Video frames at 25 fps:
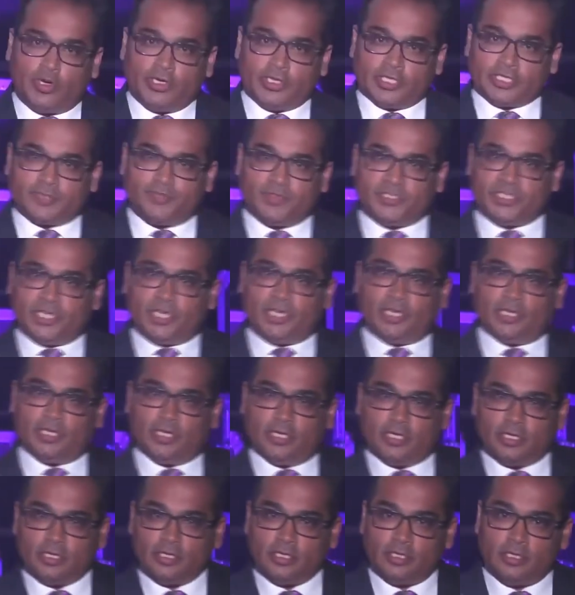enjoying this
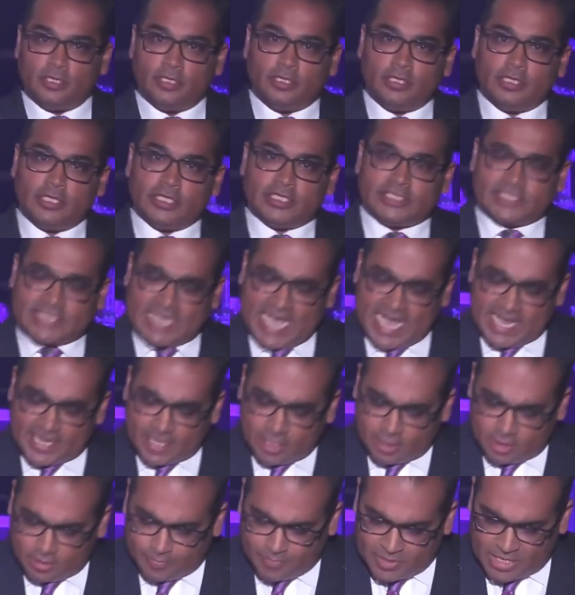particular
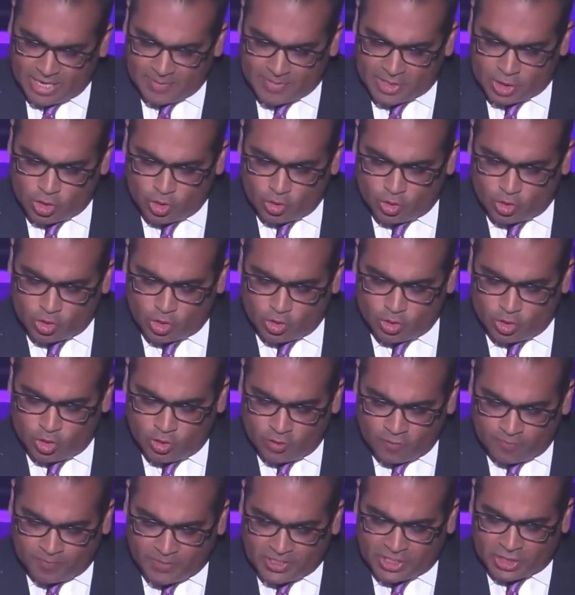scandal, but I mean,
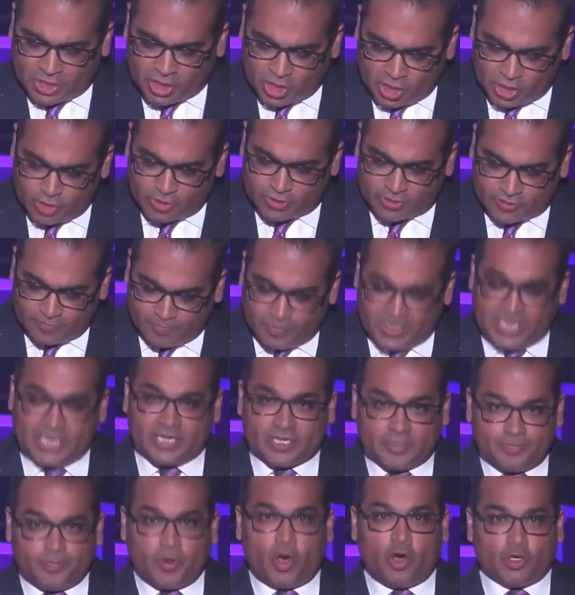you've been accused of
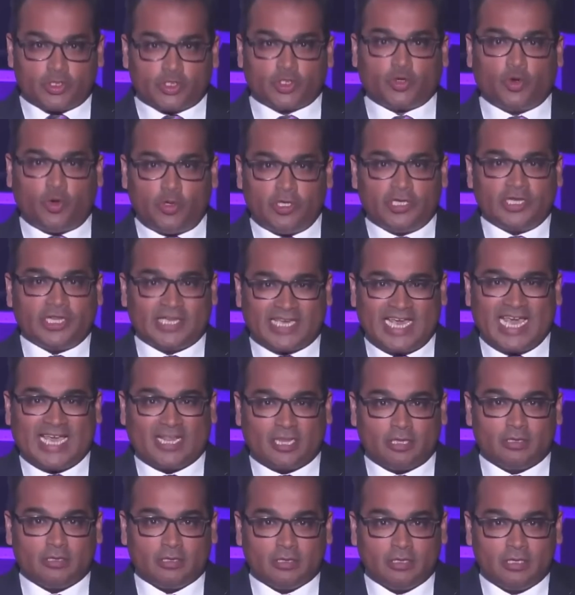being the pot calling the
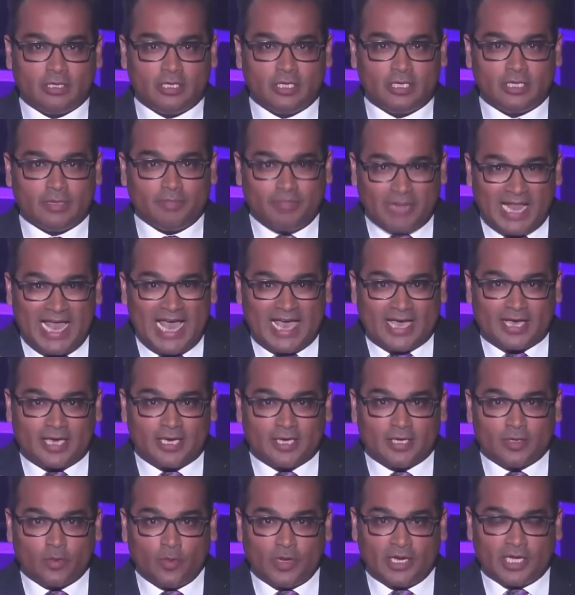kettle
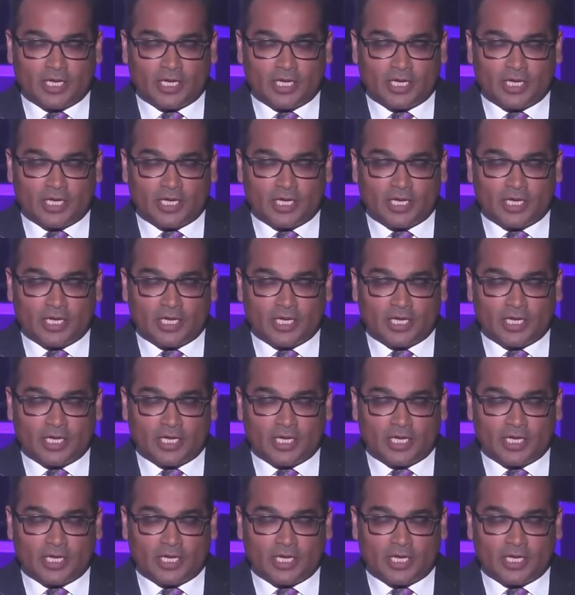black